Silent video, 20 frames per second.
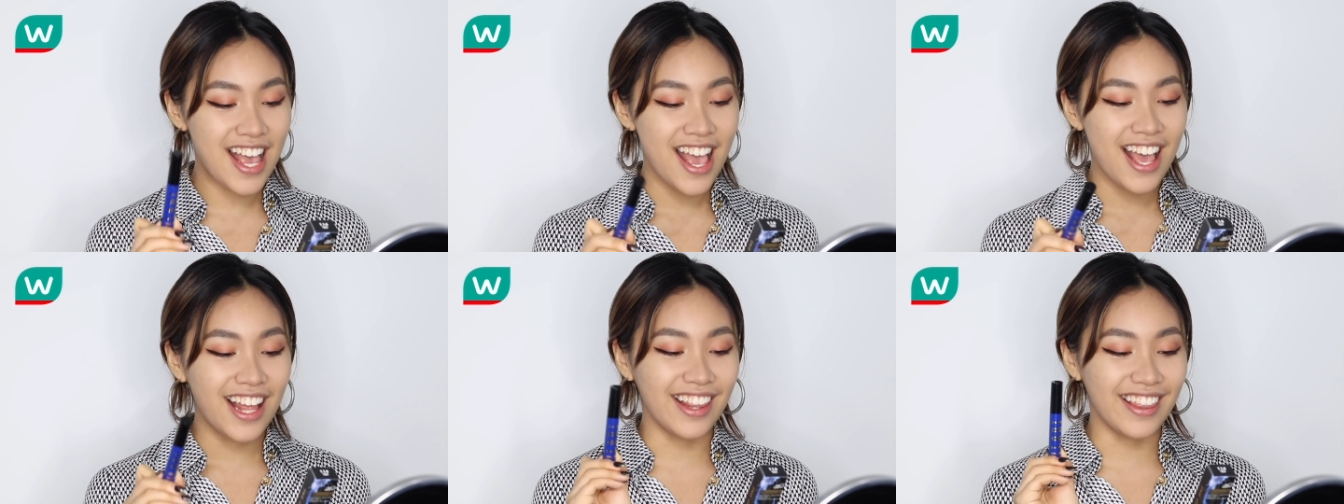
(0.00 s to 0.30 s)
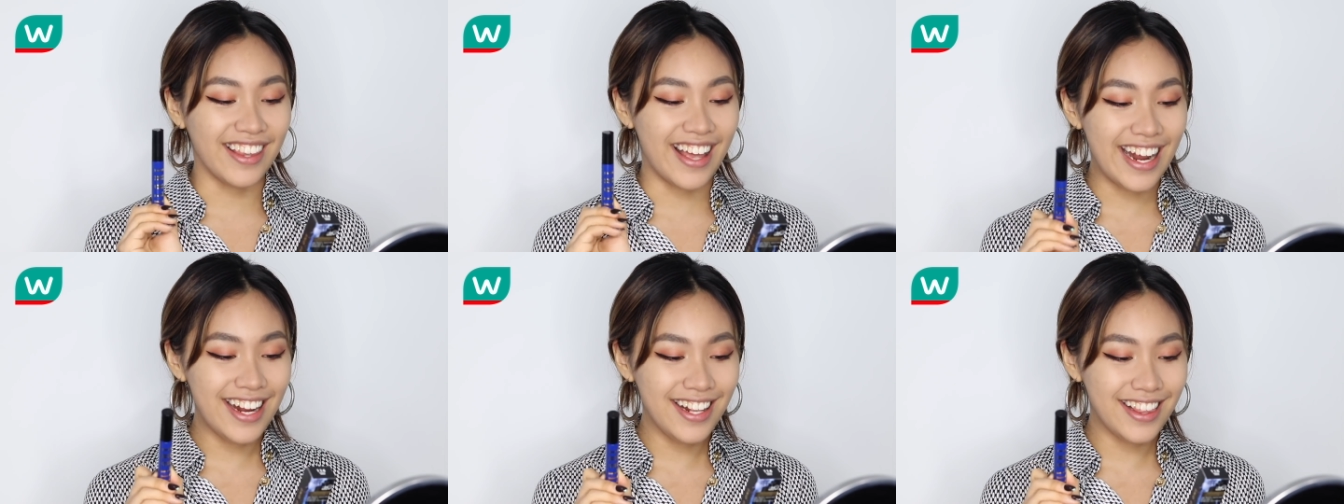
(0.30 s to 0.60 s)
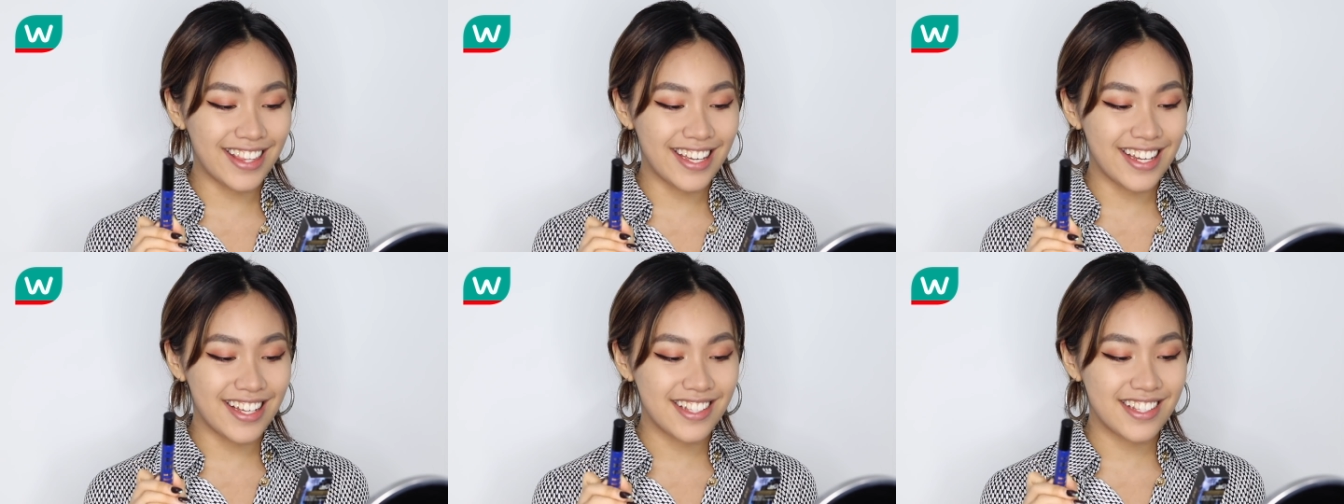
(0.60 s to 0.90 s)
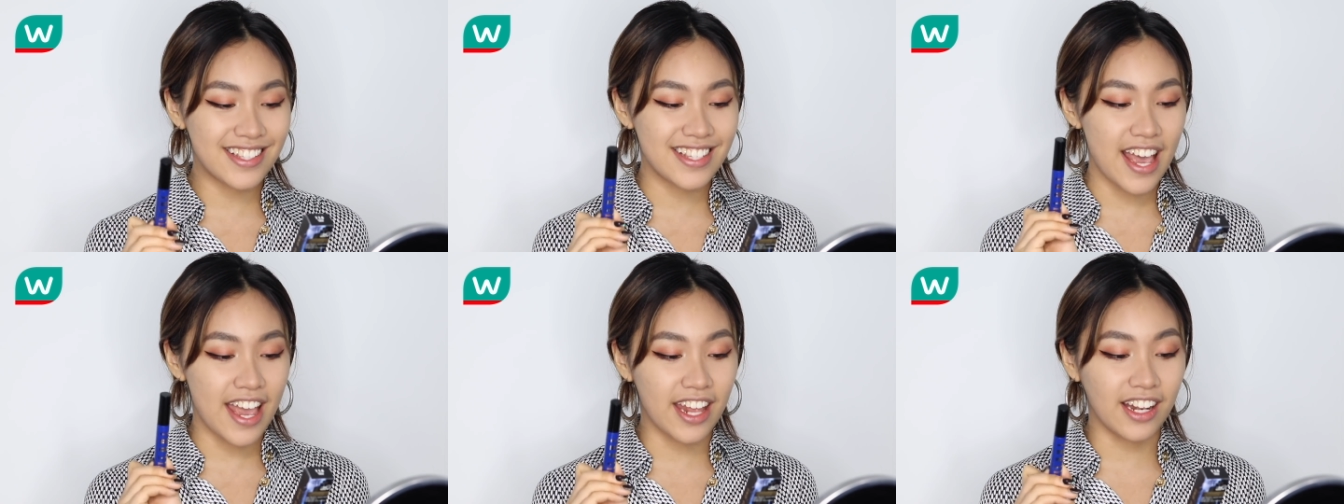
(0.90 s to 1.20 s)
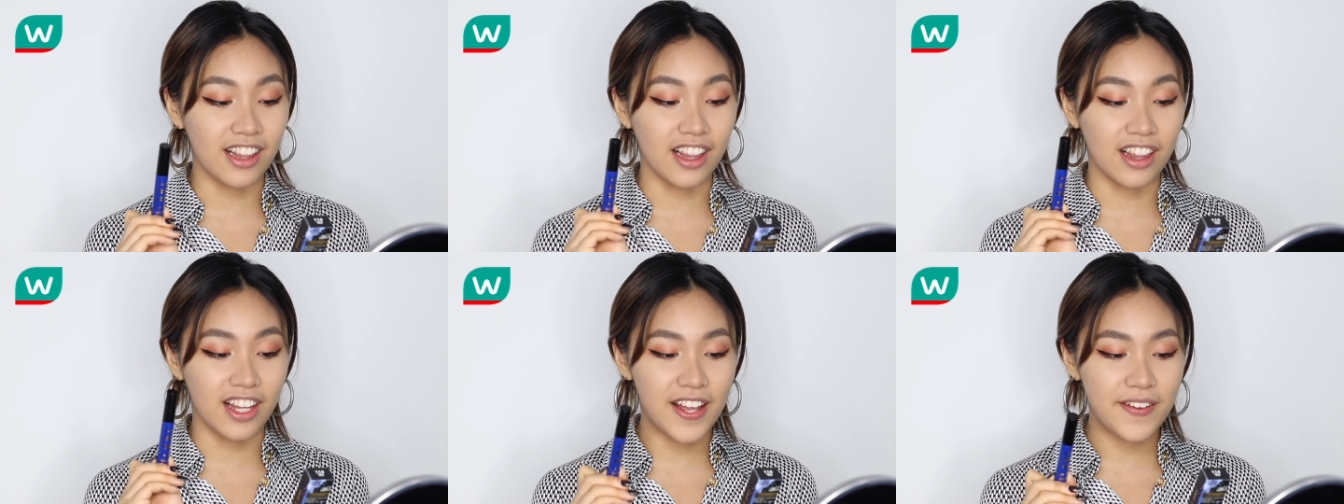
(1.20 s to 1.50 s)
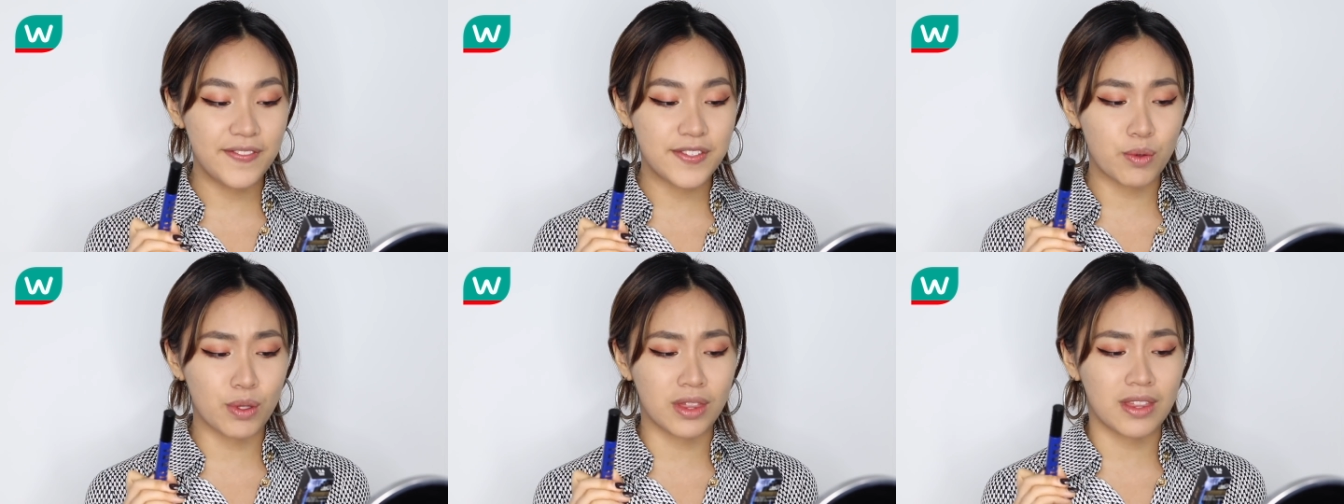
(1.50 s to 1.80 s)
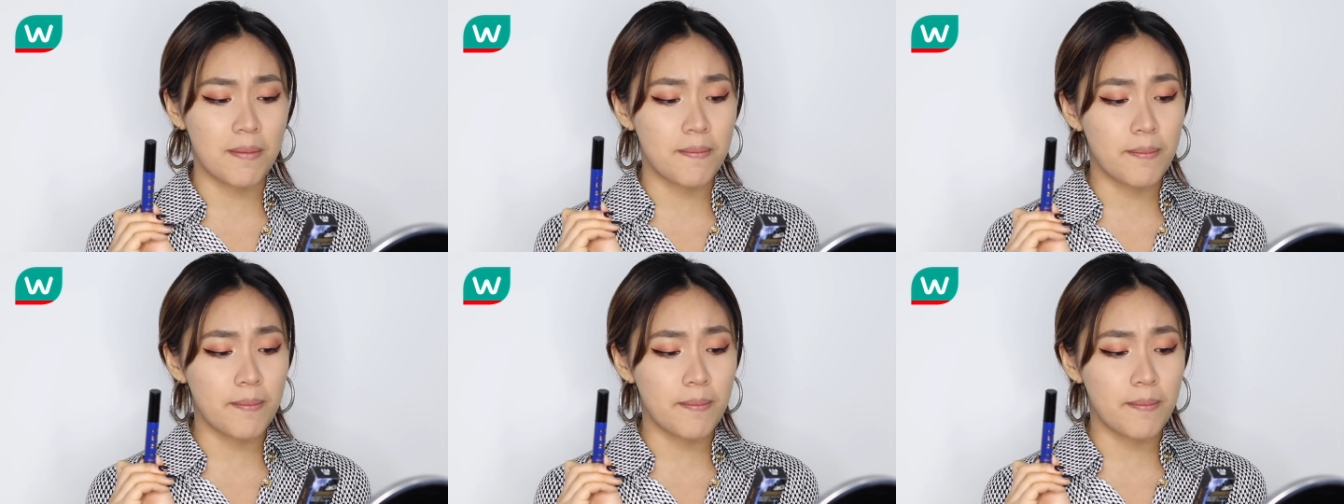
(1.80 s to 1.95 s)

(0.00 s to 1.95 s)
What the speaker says: lengthens, and lifts with the